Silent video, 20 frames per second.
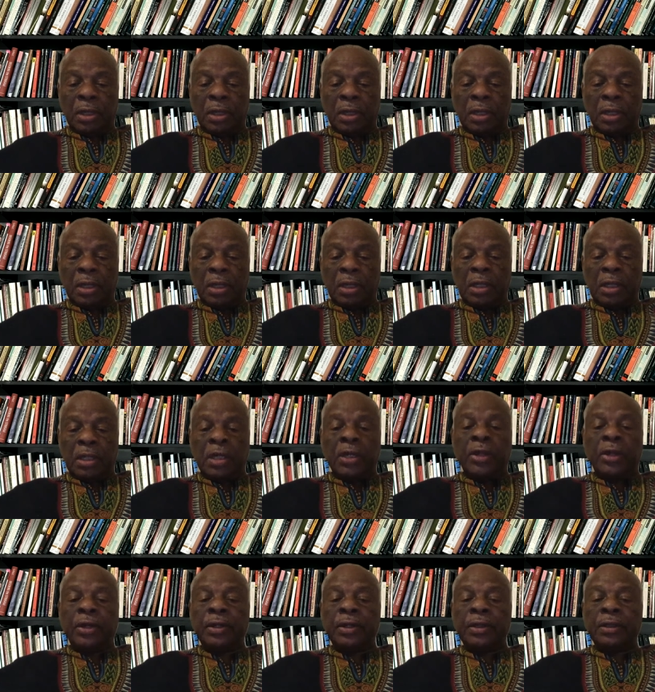
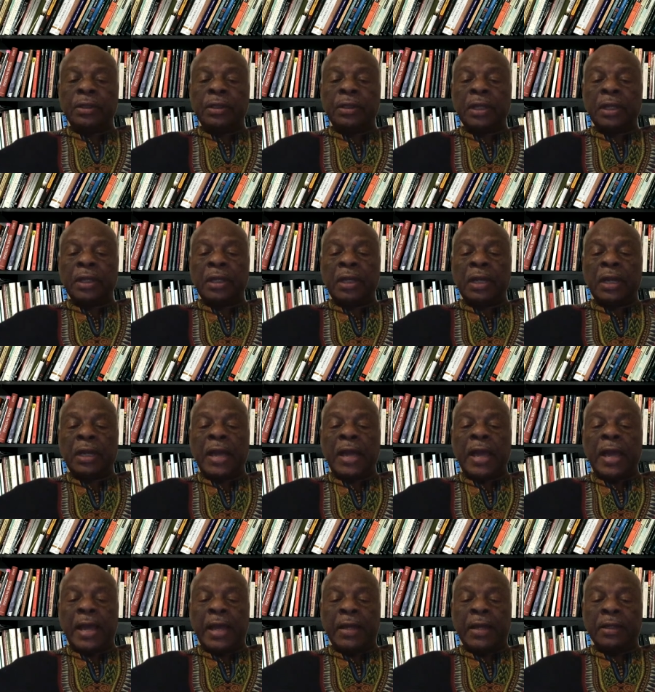cleared the
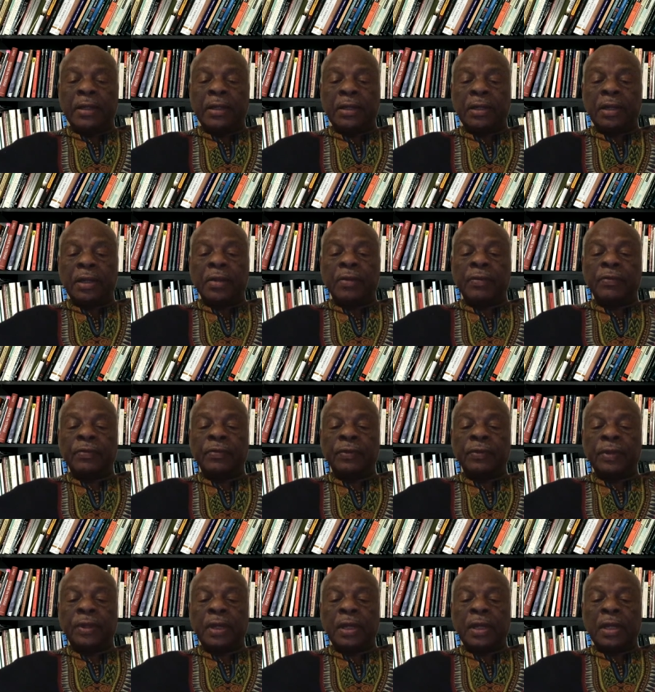land of
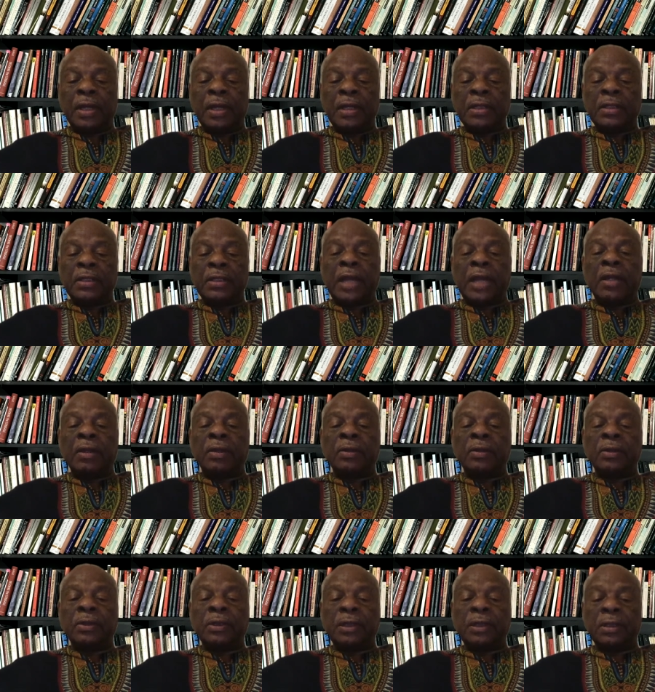settlers
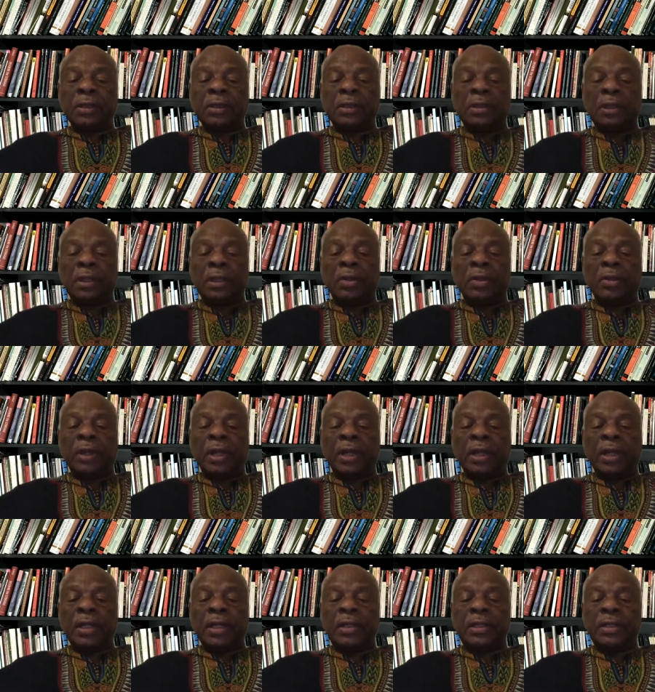and
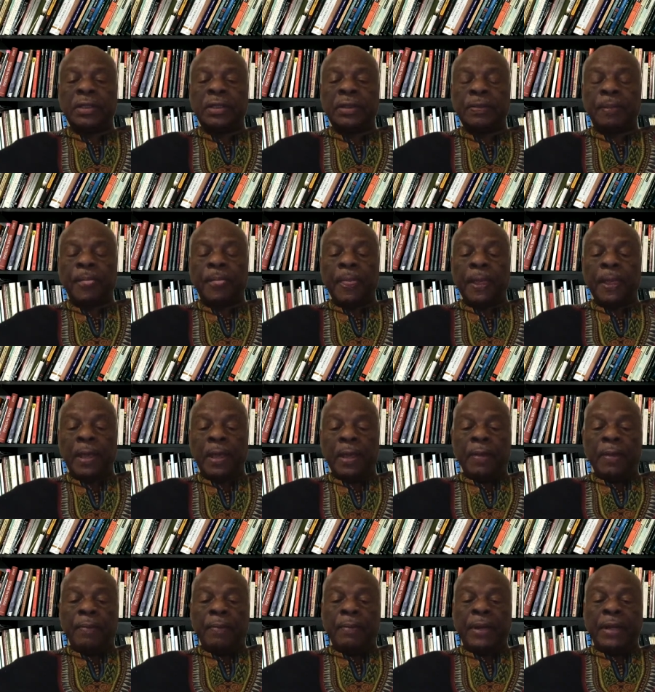colonialists,
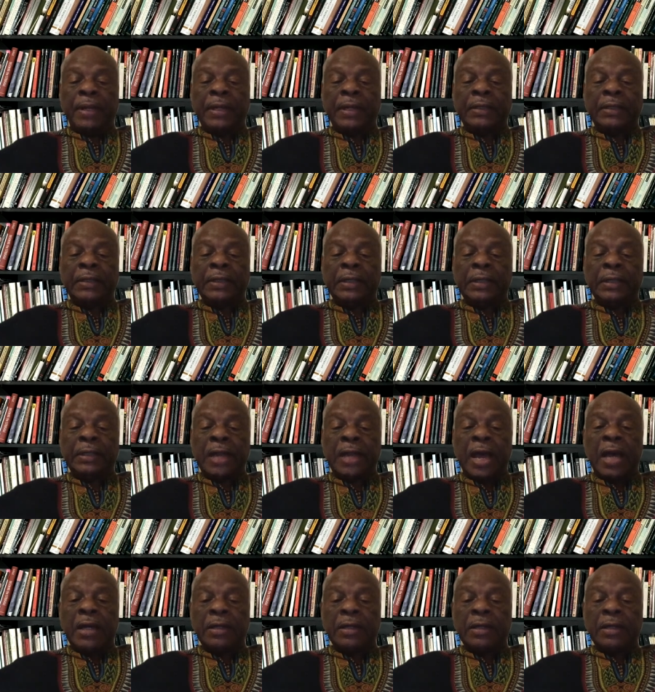but it did not